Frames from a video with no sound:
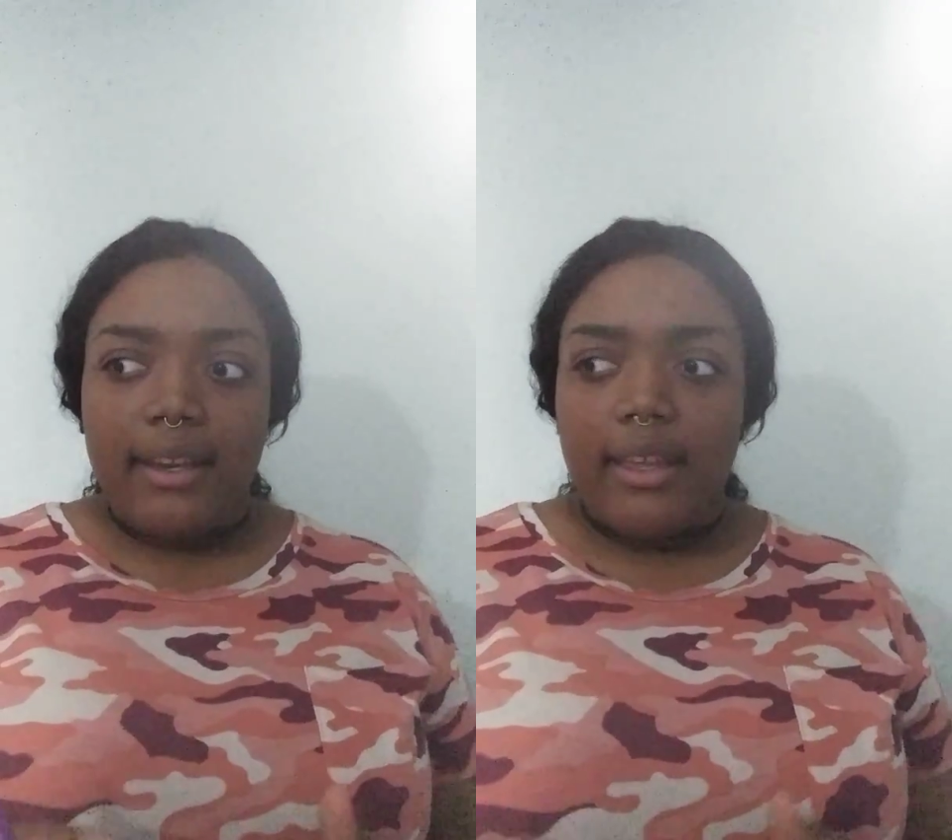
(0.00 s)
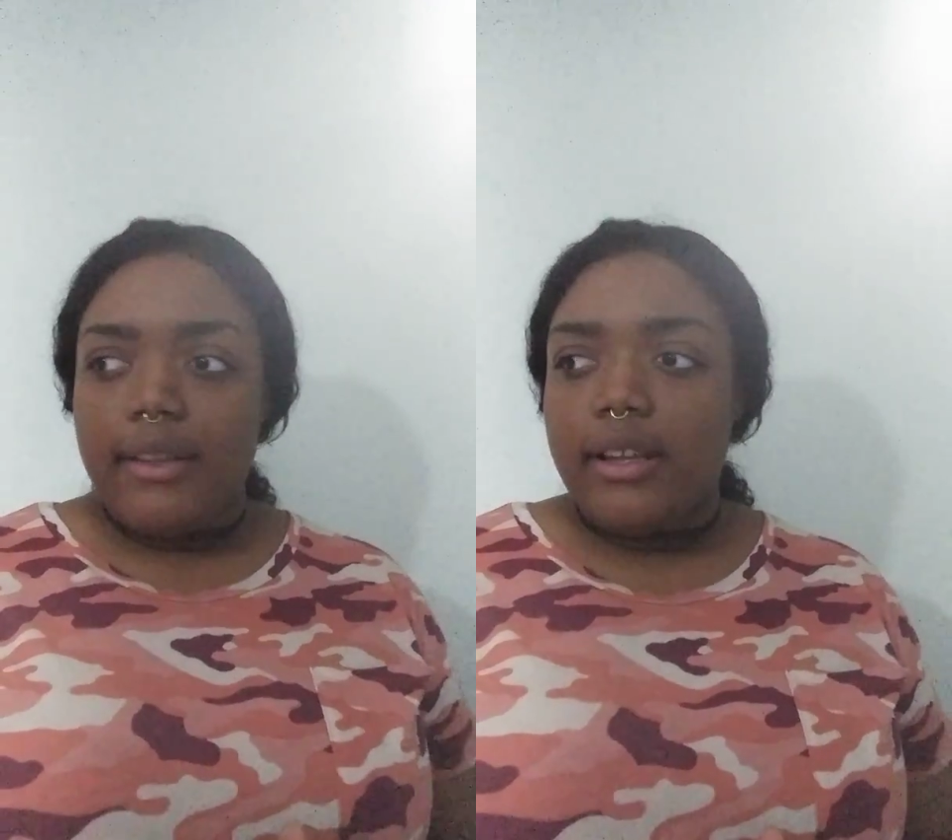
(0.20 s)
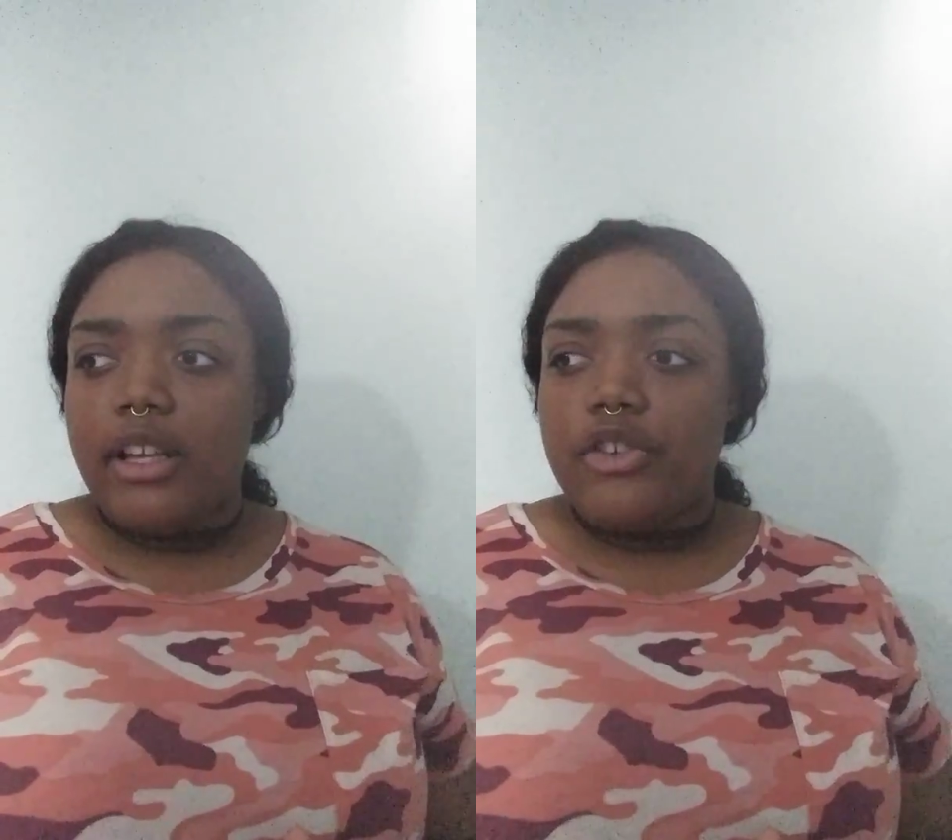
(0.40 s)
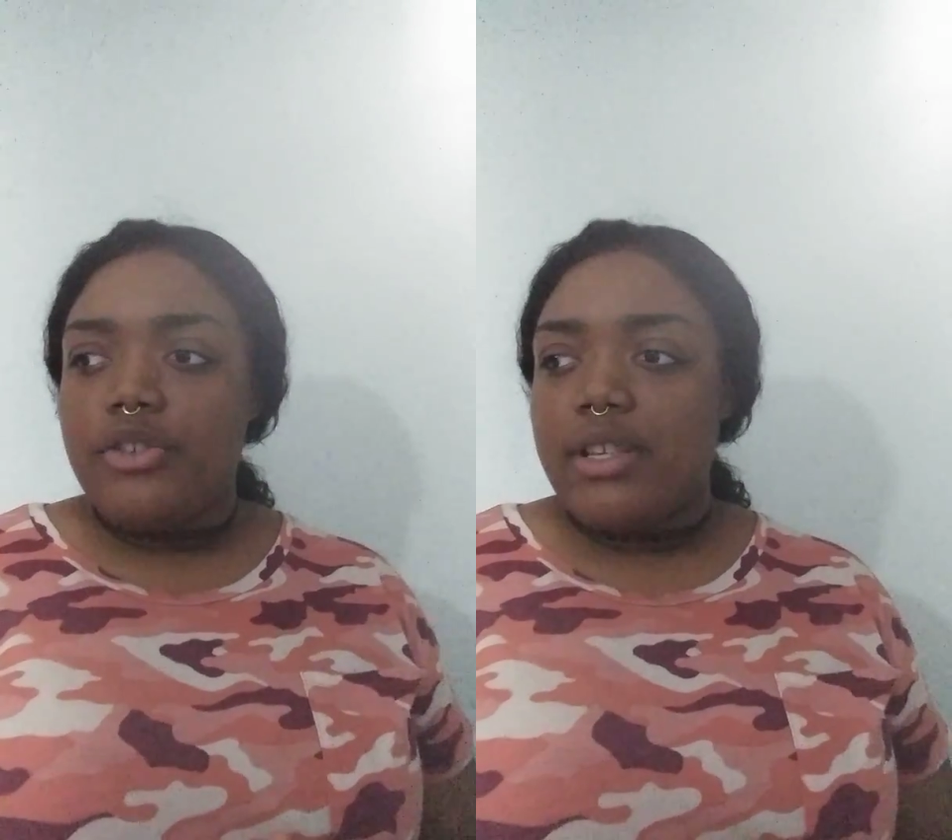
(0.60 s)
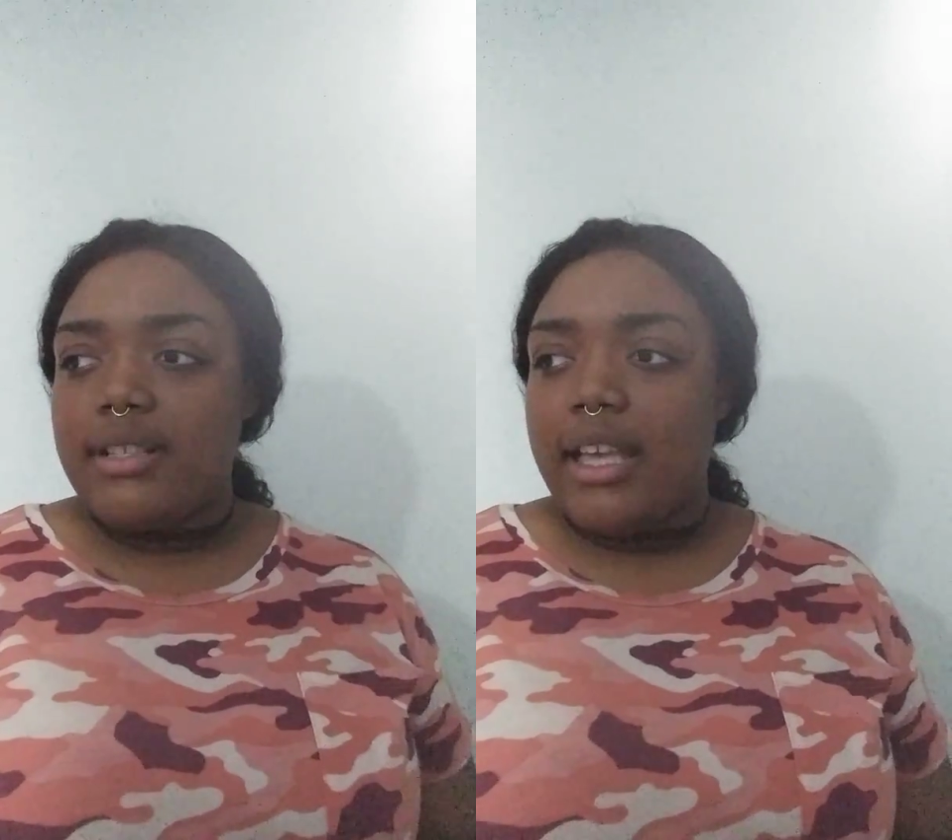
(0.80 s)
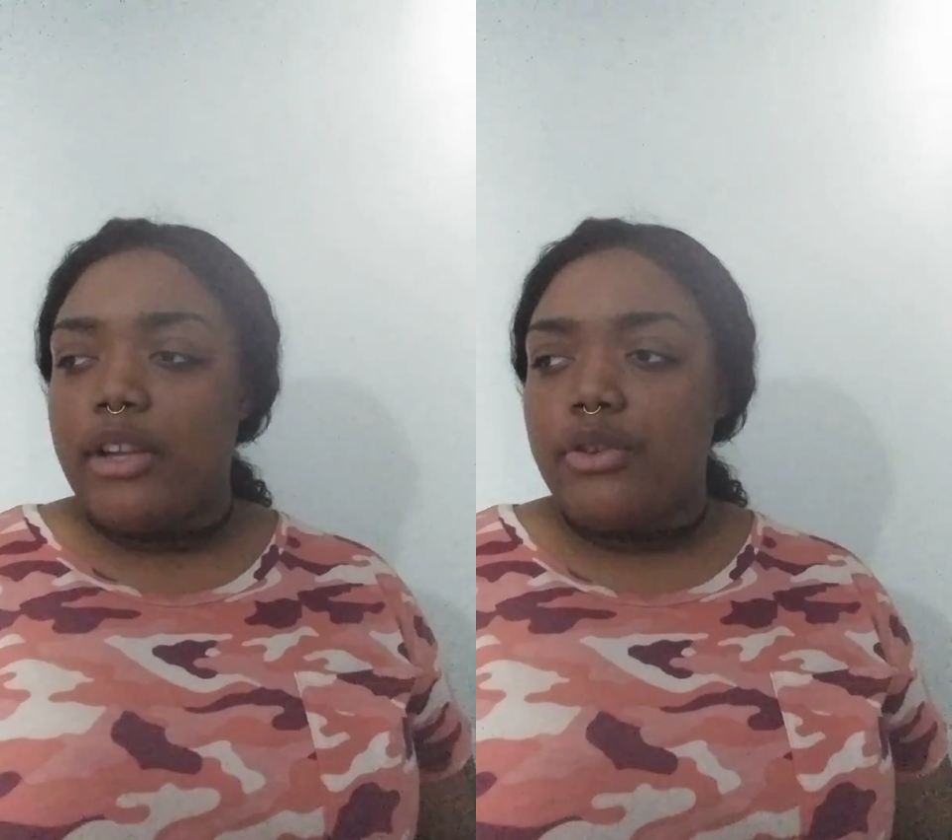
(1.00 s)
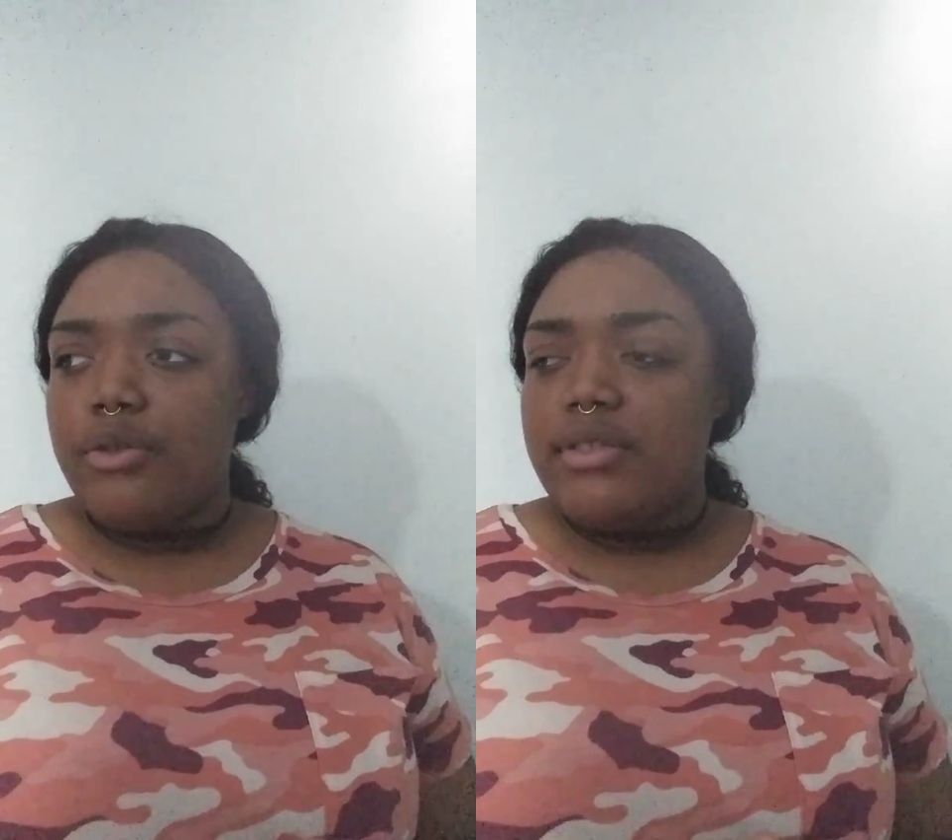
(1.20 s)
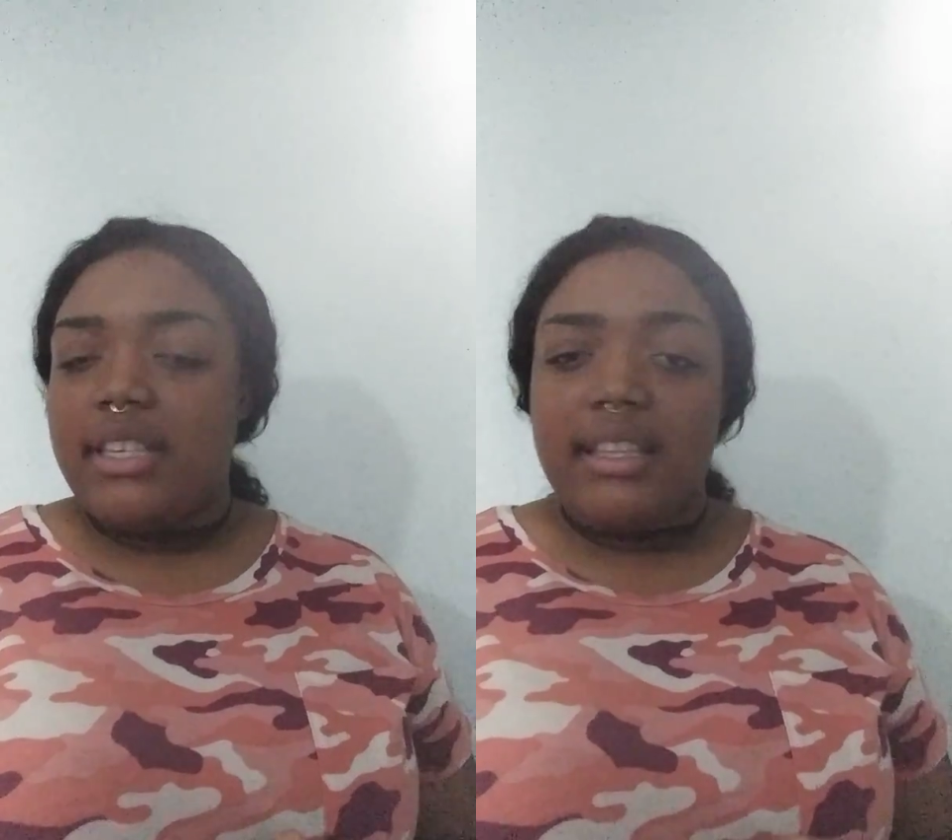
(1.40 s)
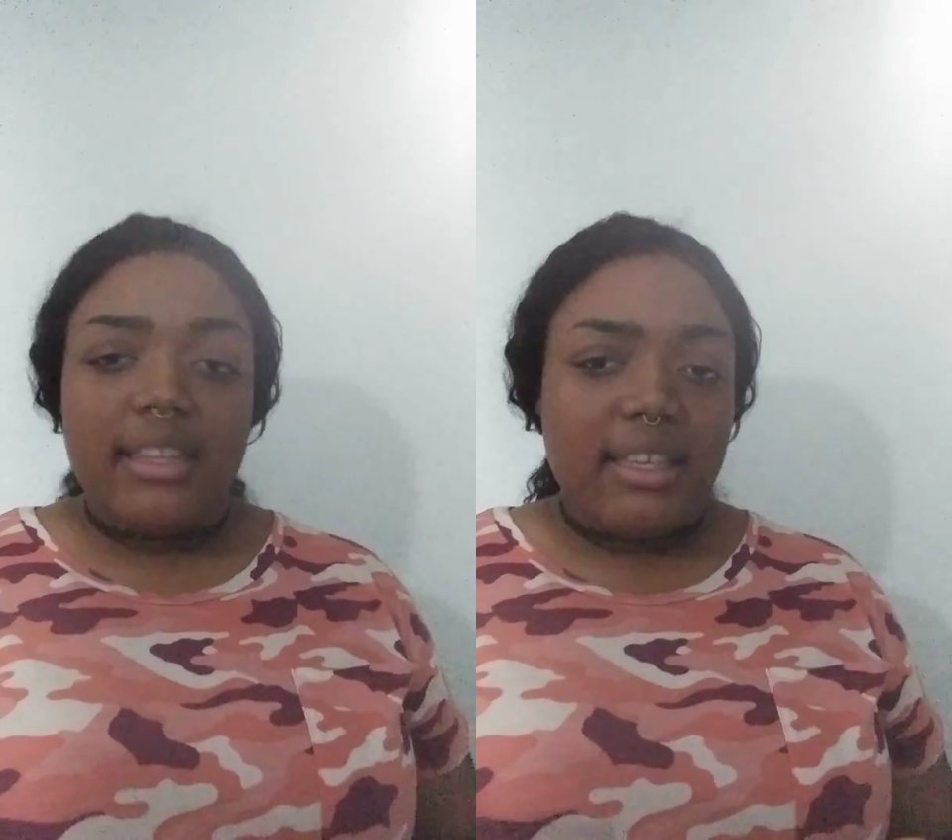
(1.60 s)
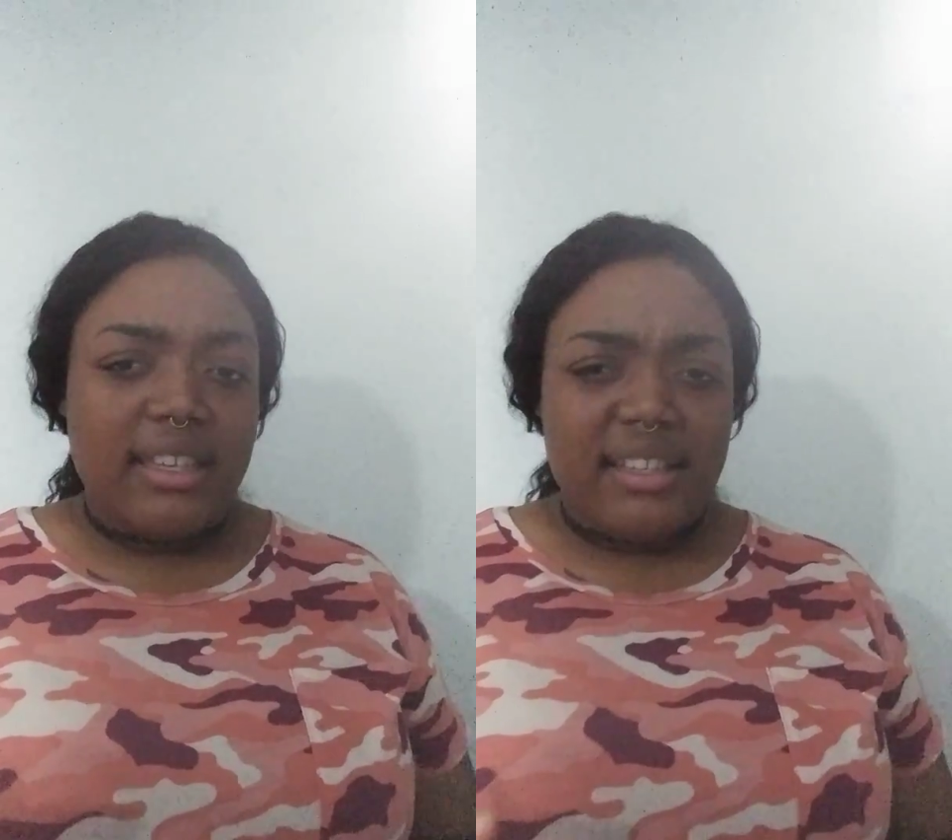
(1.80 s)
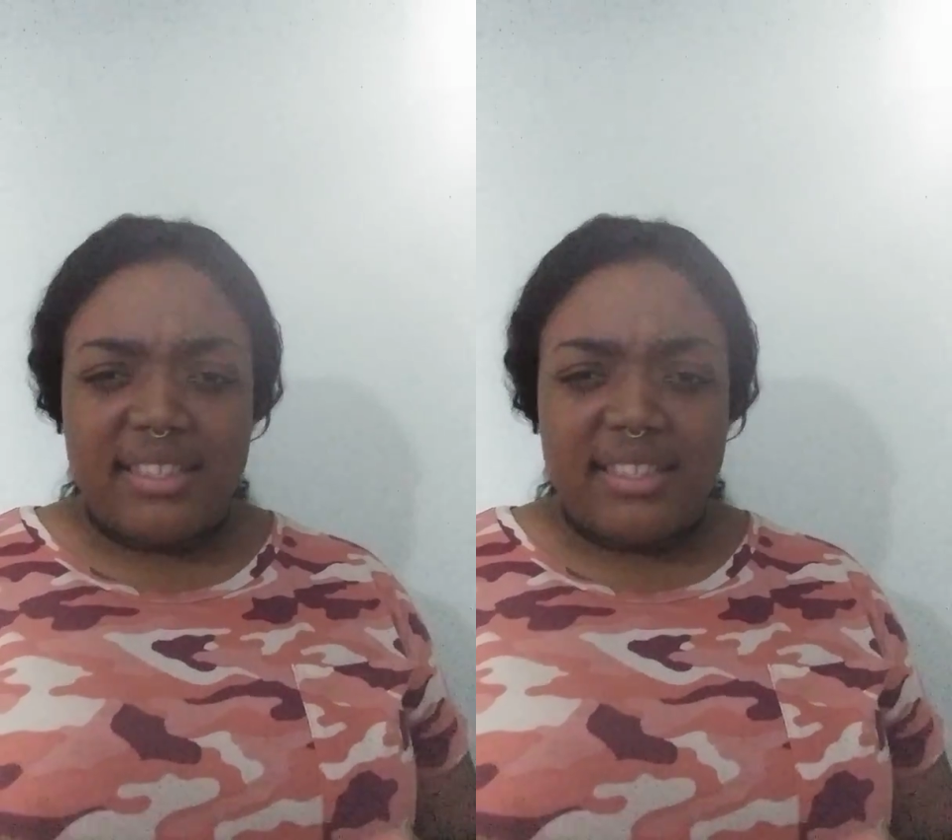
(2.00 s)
in other countries like New Zealand